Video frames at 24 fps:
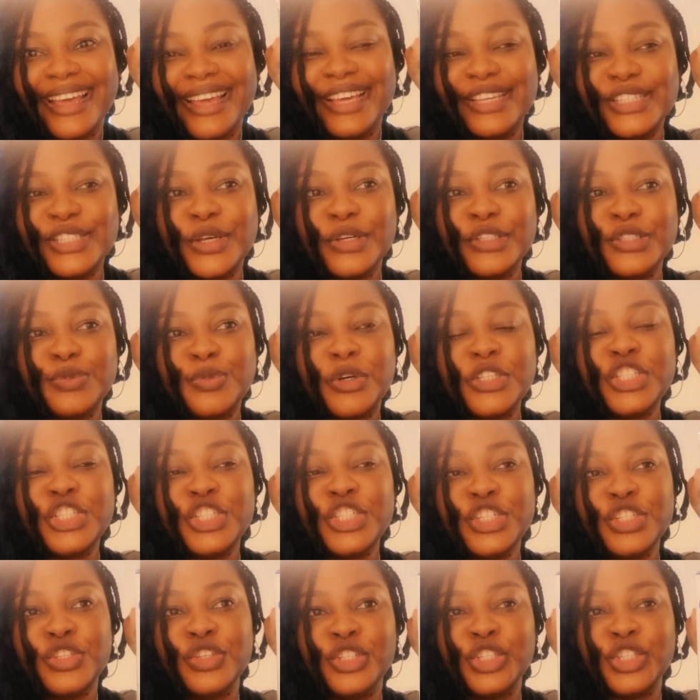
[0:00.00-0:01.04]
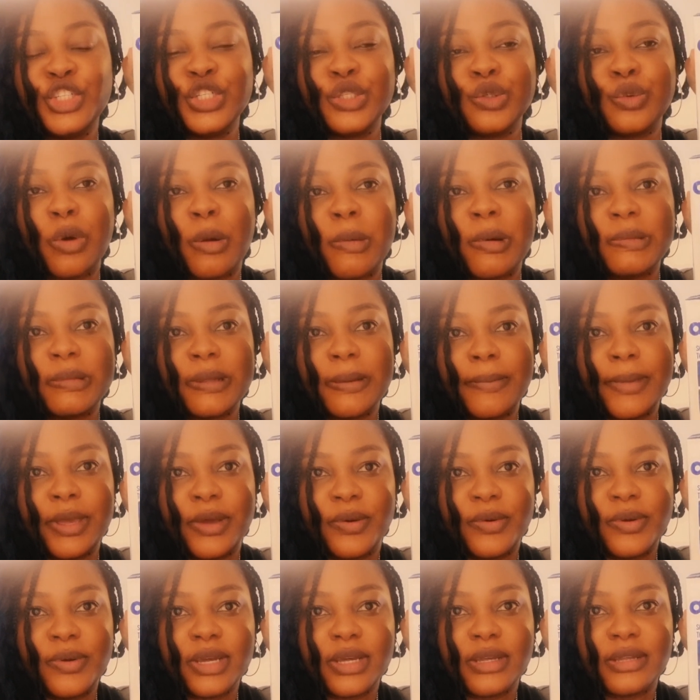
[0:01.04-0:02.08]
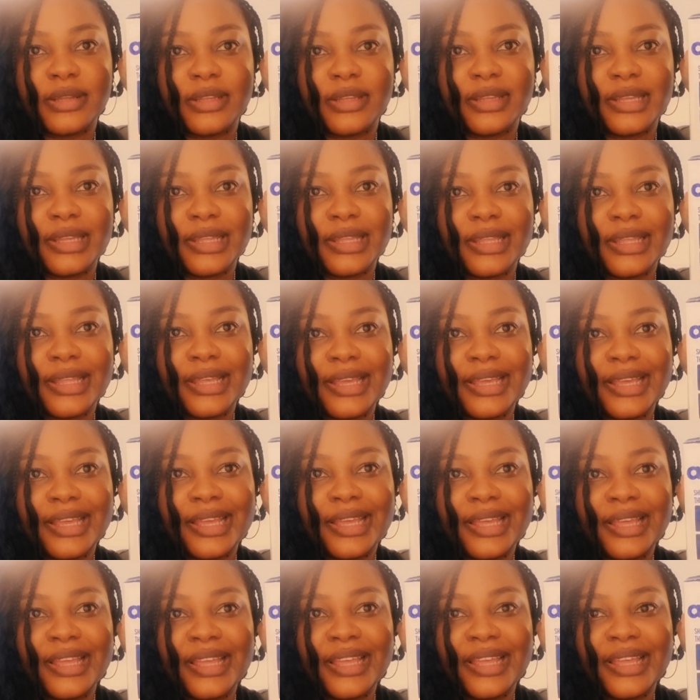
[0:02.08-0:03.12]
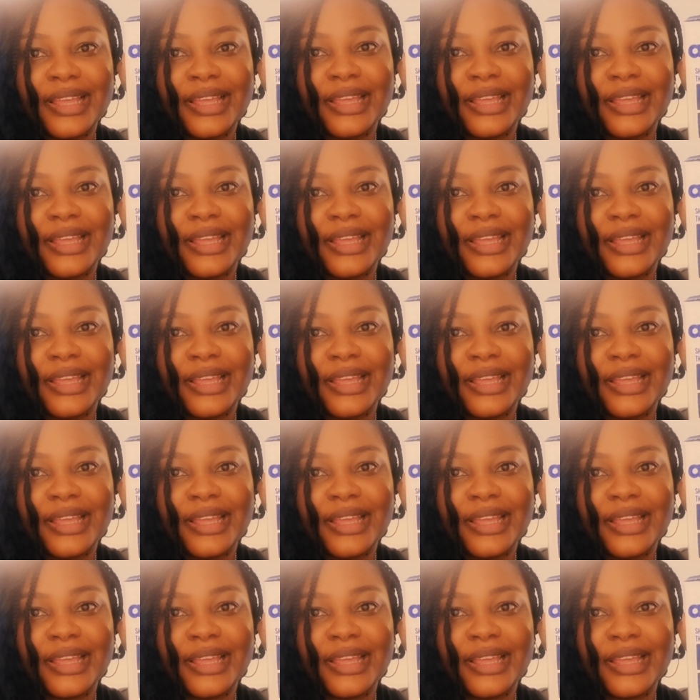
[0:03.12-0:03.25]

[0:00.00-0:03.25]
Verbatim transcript: So what did you do? You just warm up the milk? Warm up the milk.